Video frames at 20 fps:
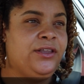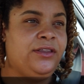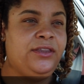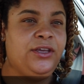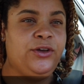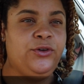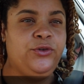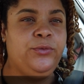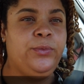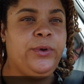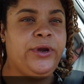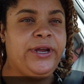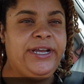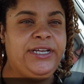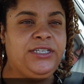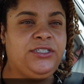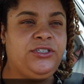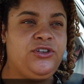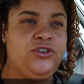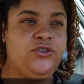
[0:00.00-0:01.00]
the
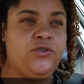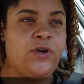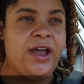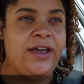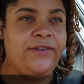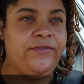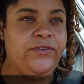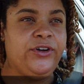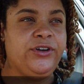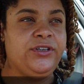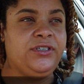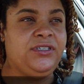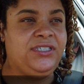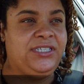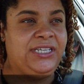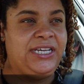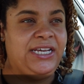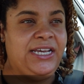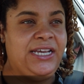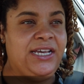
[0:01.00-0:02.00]
UberEATS driver
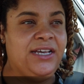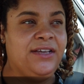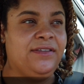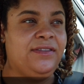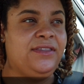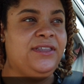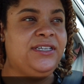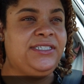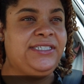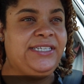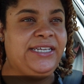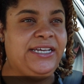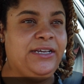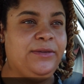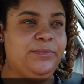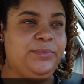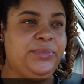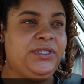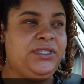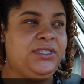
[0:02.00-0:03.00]
see the
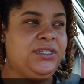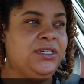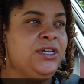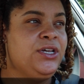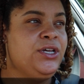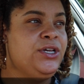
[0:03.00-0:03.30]
tips?